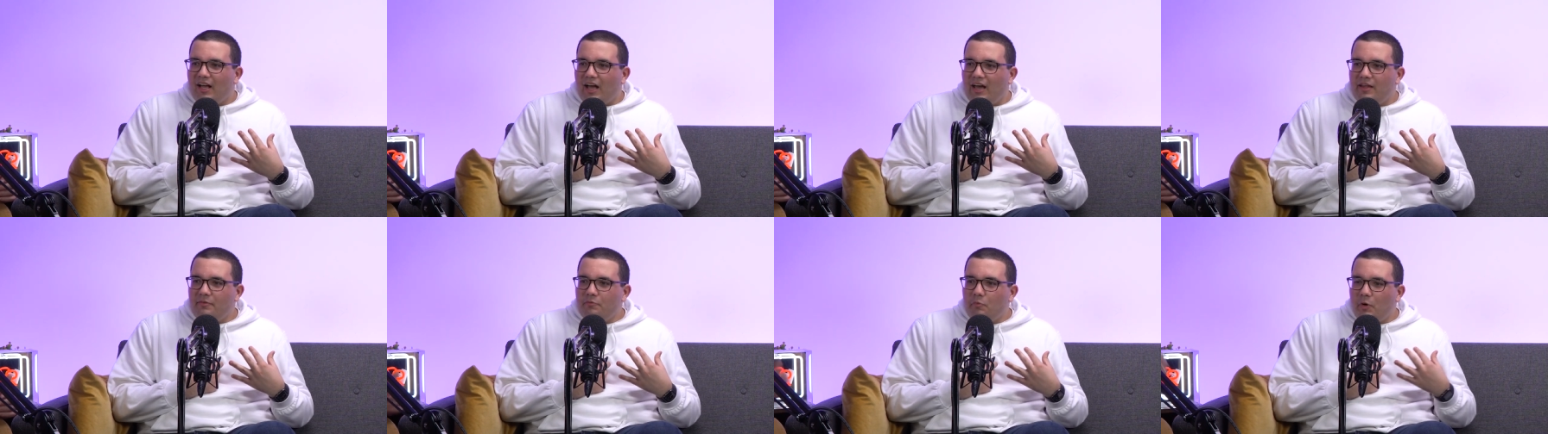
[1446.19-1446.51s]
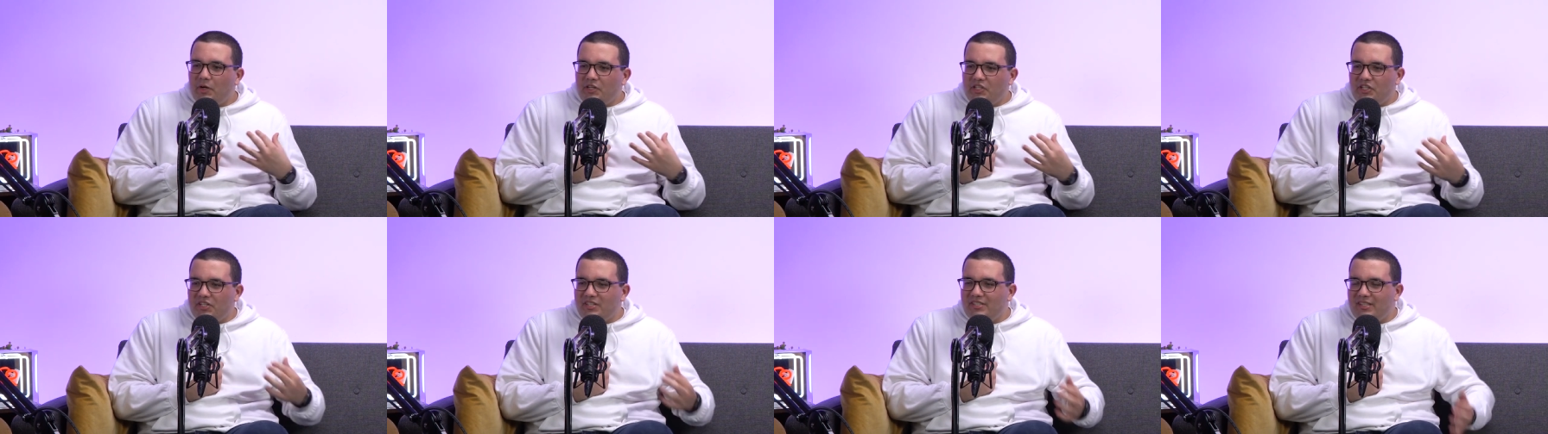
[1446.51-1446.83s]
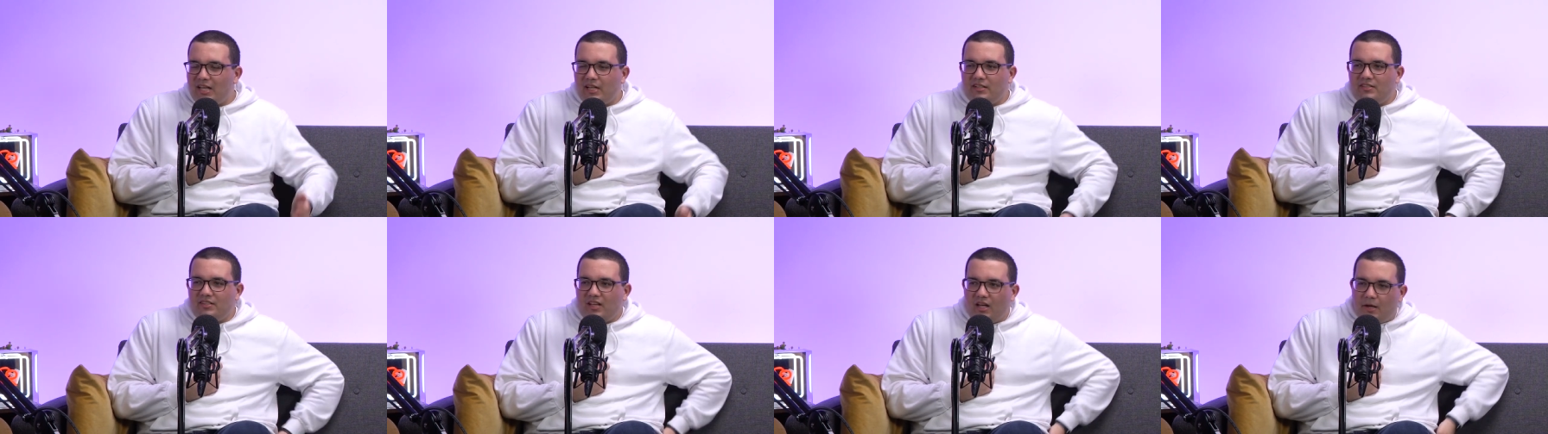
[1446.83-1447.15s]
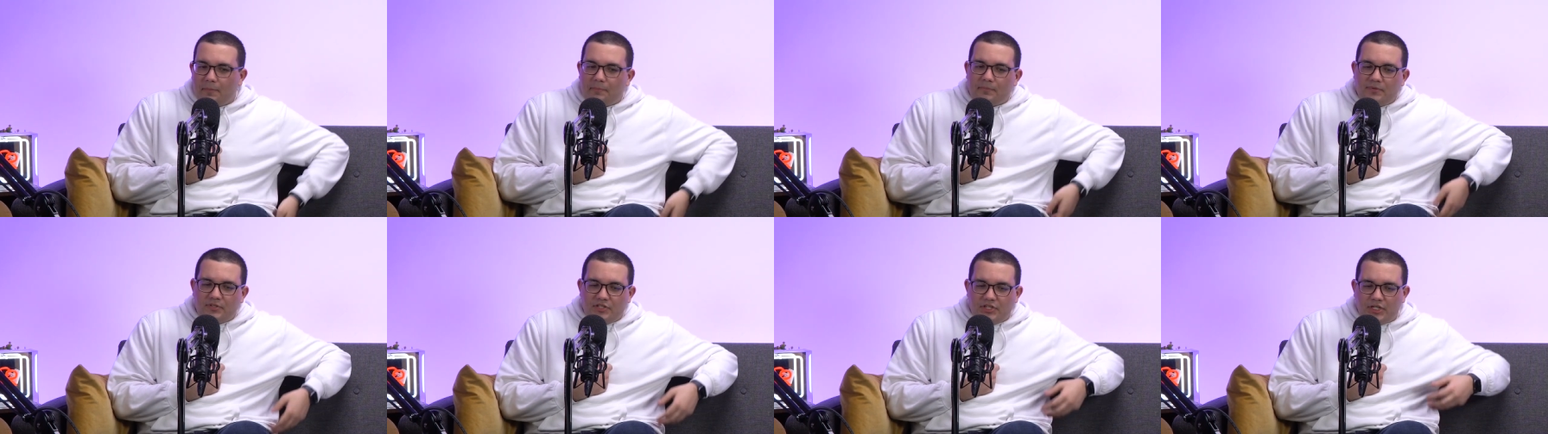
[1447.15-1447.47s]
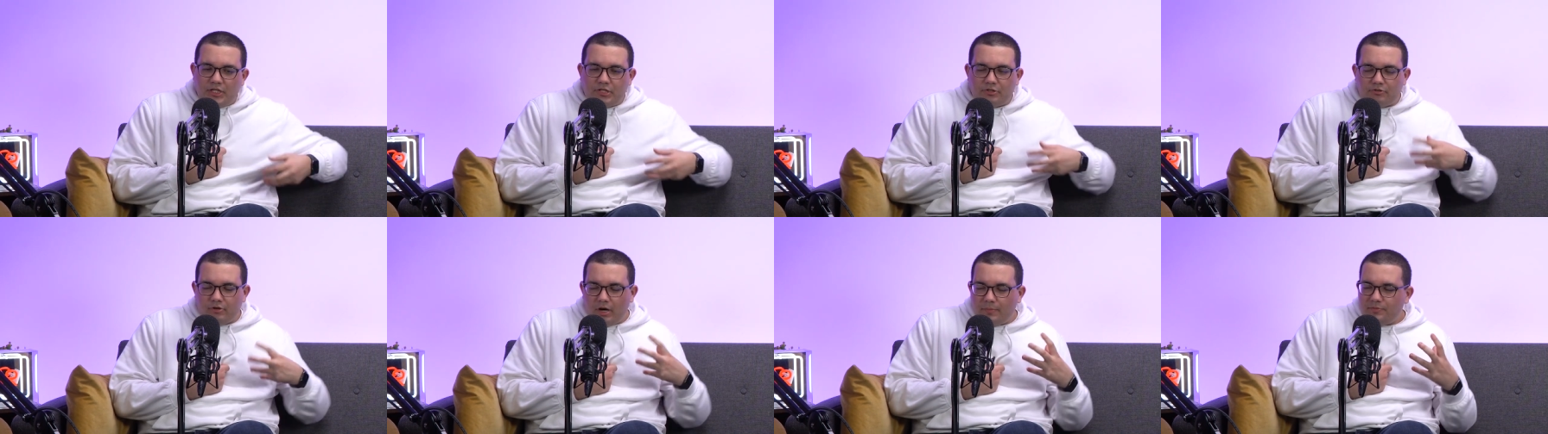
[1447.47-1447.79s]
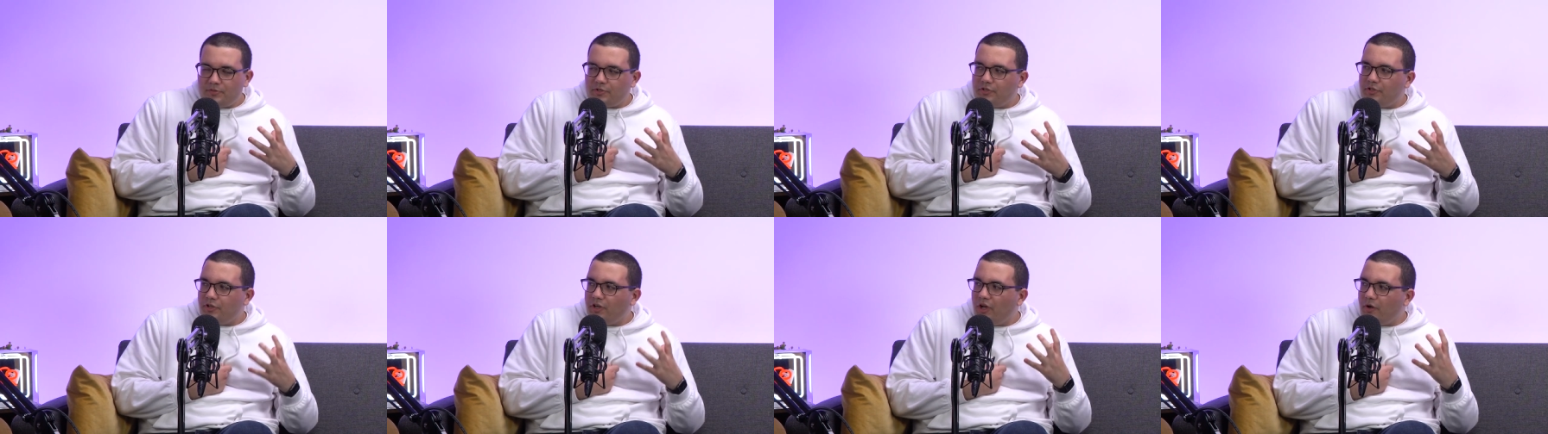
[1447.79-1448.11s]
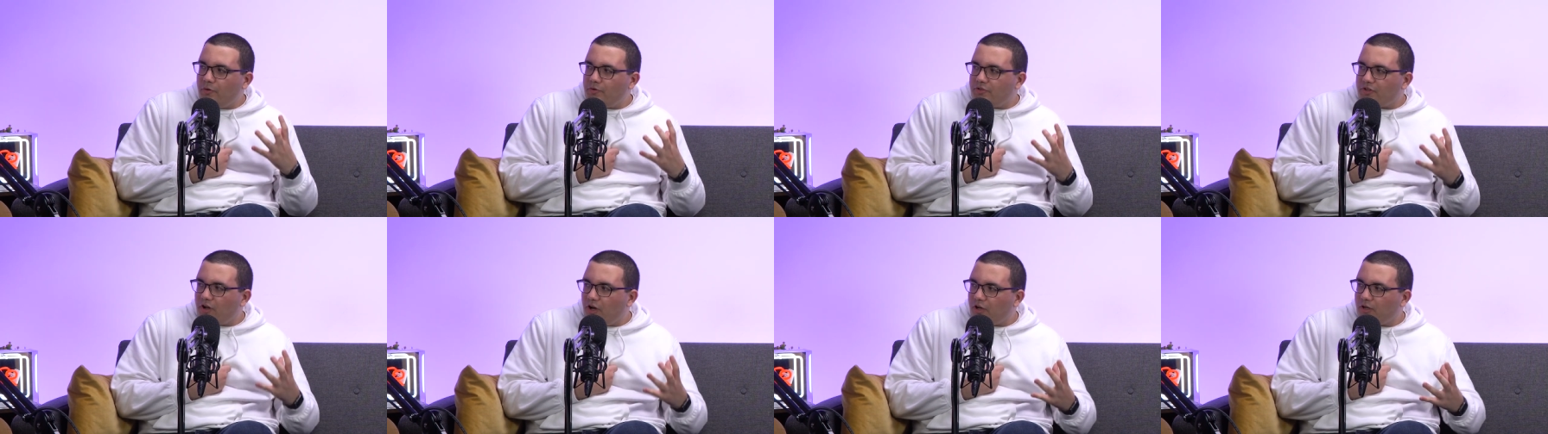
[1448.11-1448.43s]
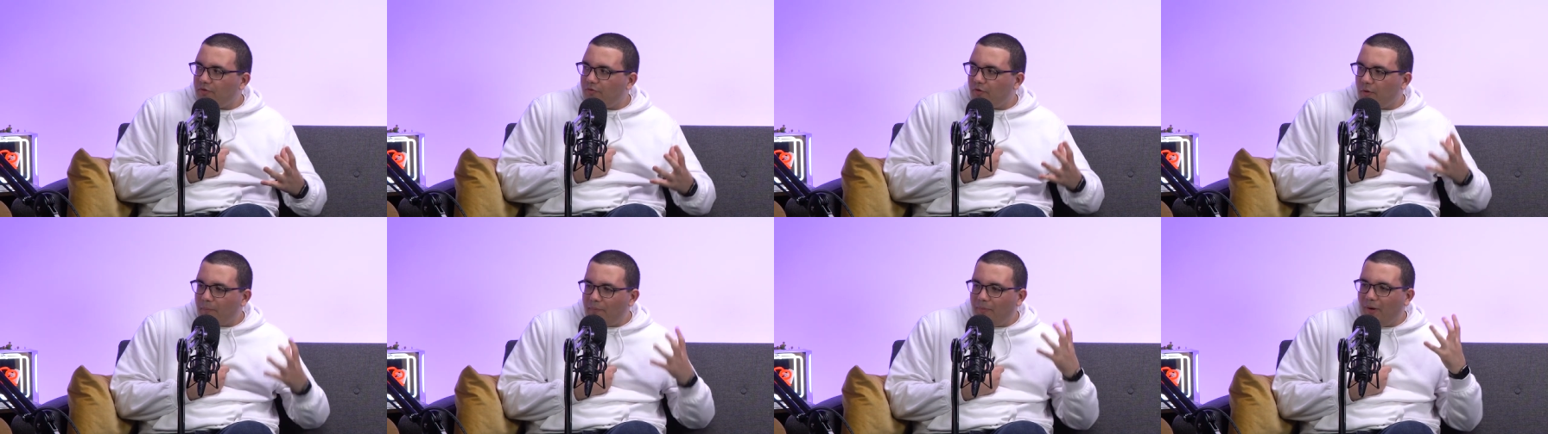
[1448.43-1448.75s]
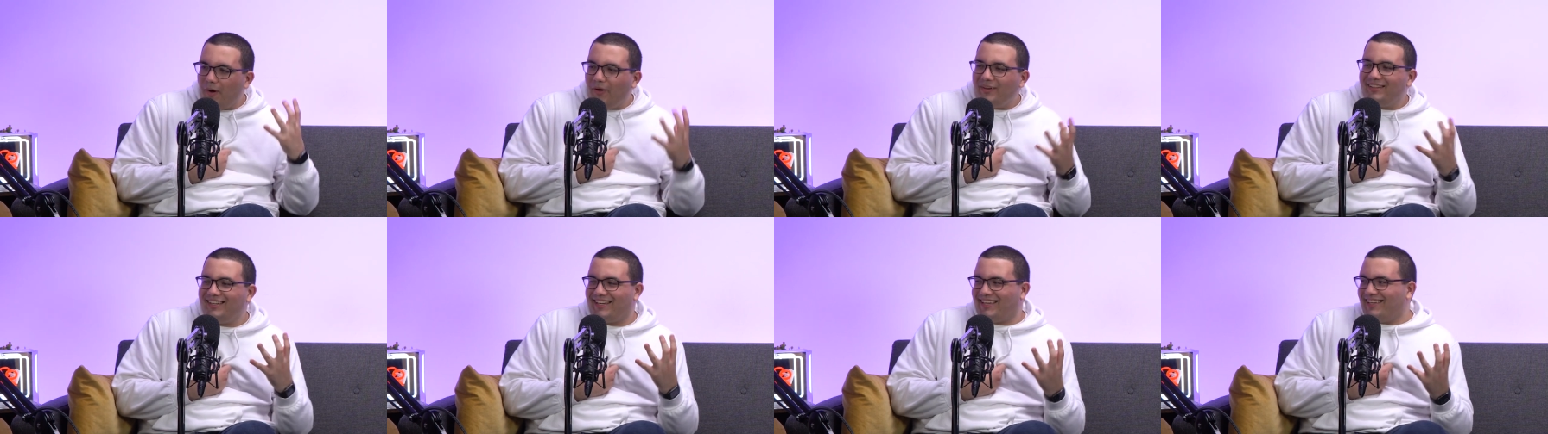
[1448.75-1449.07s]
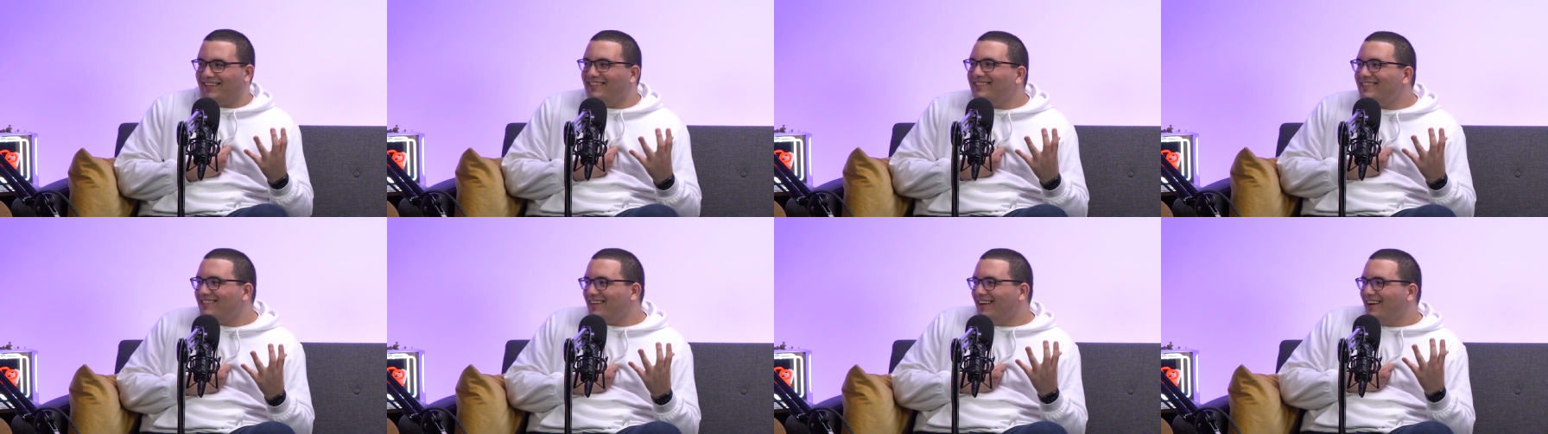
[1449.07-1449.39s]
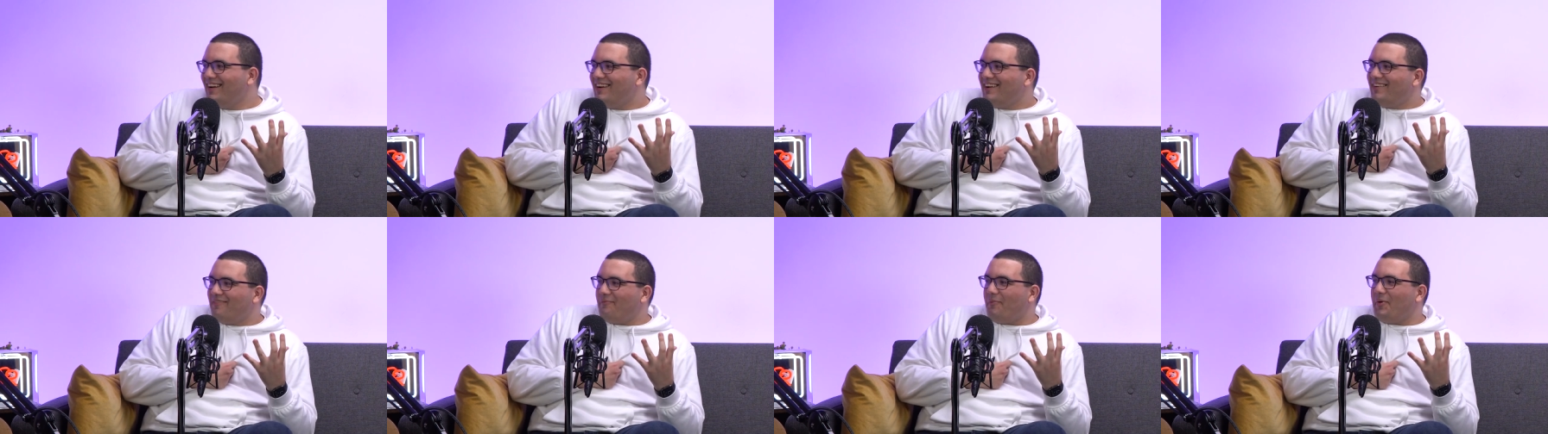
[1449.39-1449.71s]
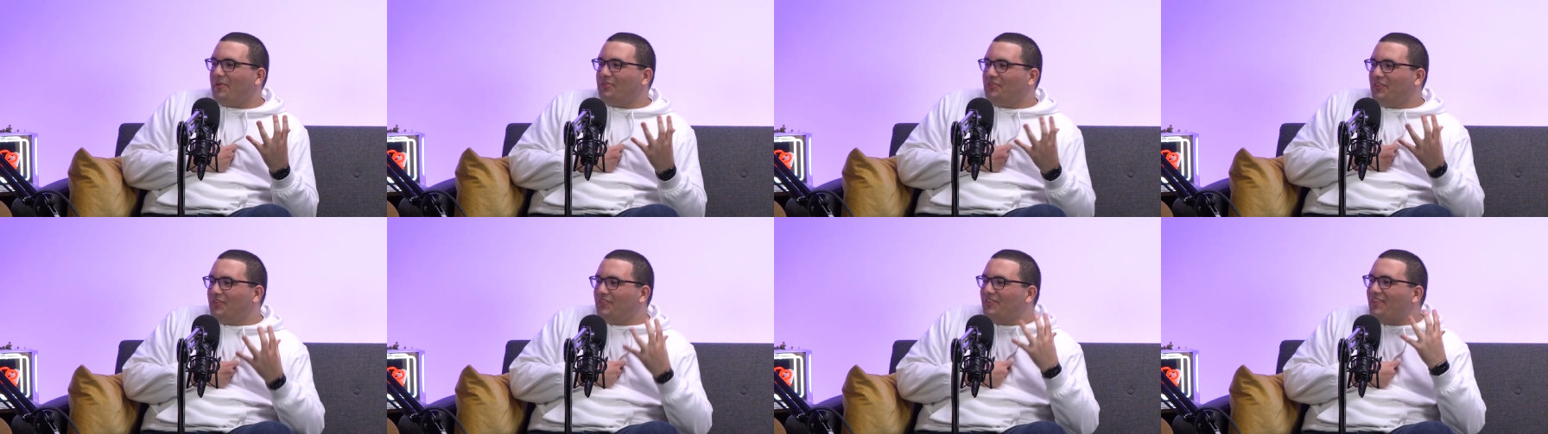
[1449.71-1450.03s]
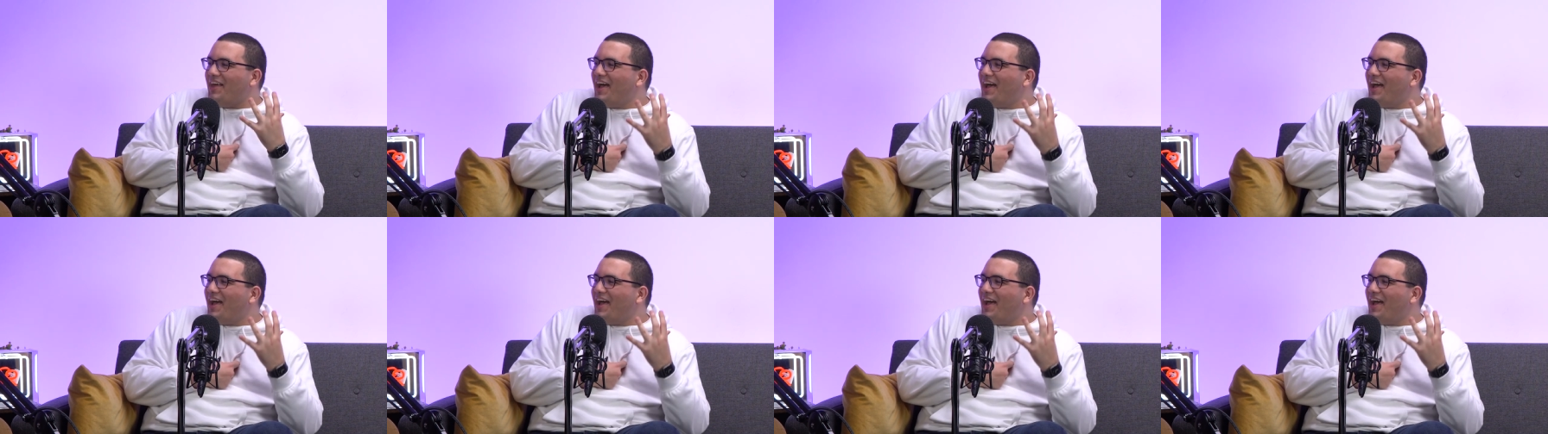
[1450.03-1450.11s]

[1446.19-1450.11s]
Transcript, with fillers: And when she stands up, she drops a note out of her pocket with the